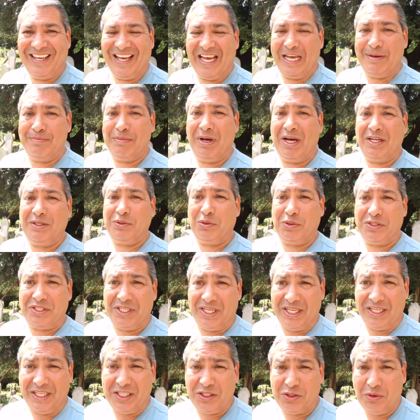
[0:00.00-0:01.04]
Hey, Mark
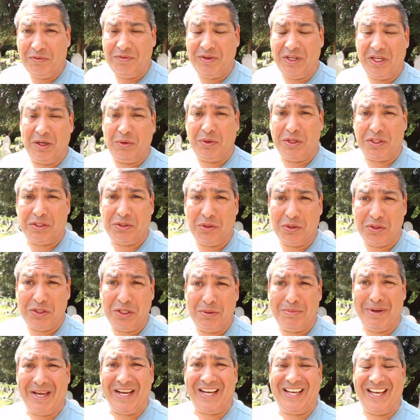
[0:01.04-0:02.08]
Dorsey here. In this short video, I want to talk to
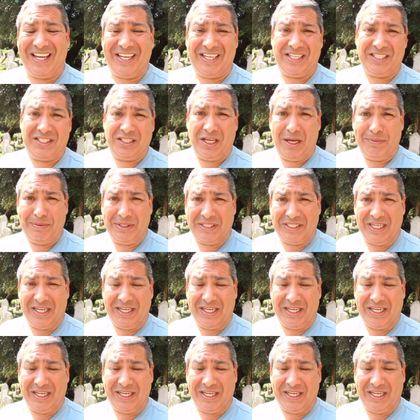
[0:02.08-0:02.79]
you about gun disarming